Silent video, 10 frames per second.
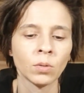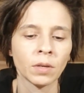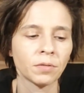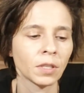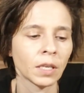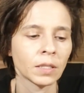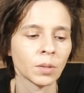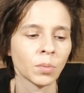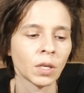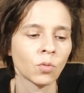I feel like
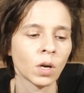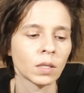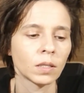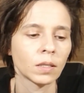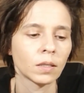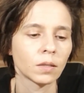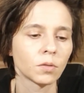somebody wanted a